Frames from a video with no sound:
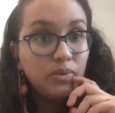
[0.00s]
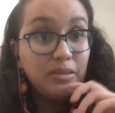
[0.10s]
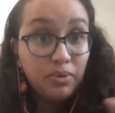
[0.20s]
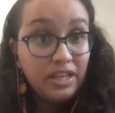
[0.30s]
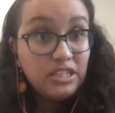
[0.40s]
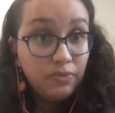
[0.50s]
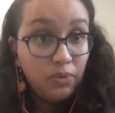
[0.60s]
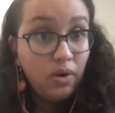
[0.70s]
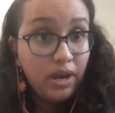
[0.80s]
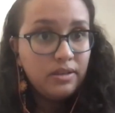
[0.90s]
press
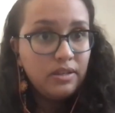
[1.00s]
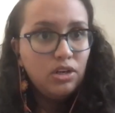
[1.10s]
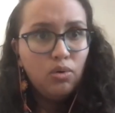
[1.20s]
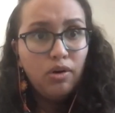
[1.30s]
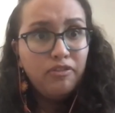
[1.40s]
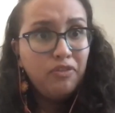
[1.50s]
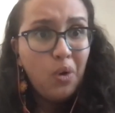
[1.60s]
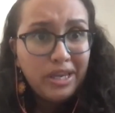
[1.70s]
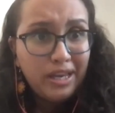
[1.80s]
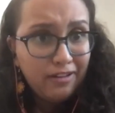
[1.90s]
for it, or
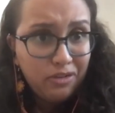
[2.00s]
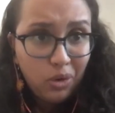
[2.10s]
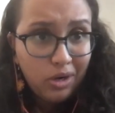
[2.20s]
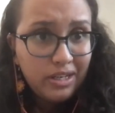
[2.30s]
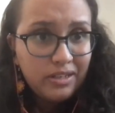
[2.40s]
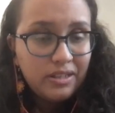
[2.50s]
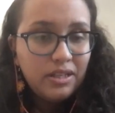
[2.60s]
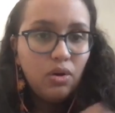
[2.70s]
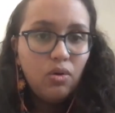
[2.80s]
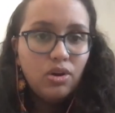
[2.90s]
FOIA for it,
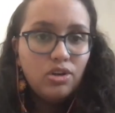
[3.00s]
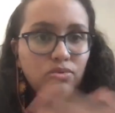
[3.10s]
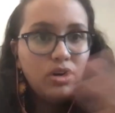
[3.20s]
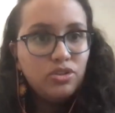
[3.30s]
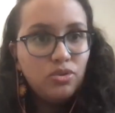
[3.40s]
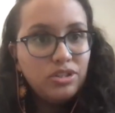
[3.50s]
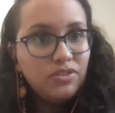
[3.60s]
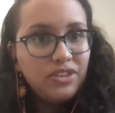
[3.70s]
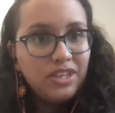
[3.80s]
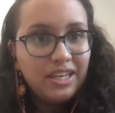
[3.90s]
or do all sorts
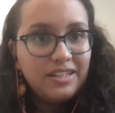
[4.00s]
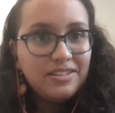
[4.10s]
of things,